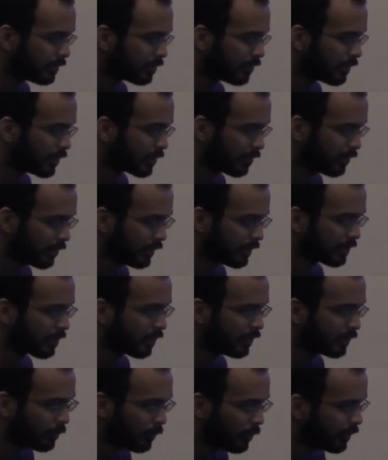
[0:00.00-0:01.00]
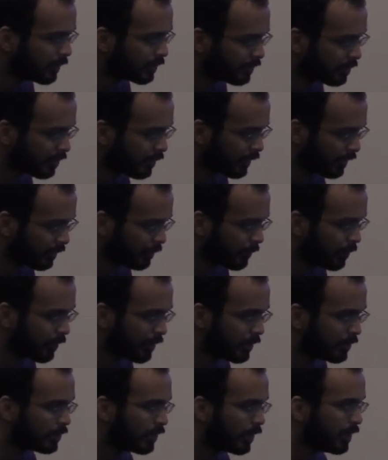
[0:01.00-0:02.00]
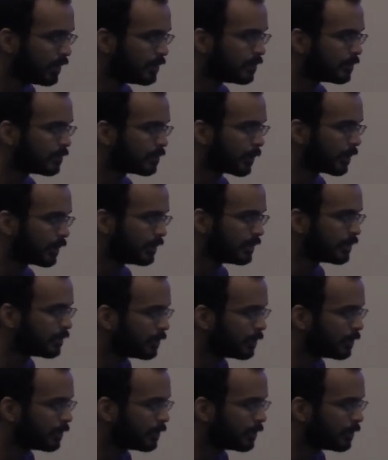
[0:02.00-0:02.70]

So this only gets called once. So like if we want to change one of these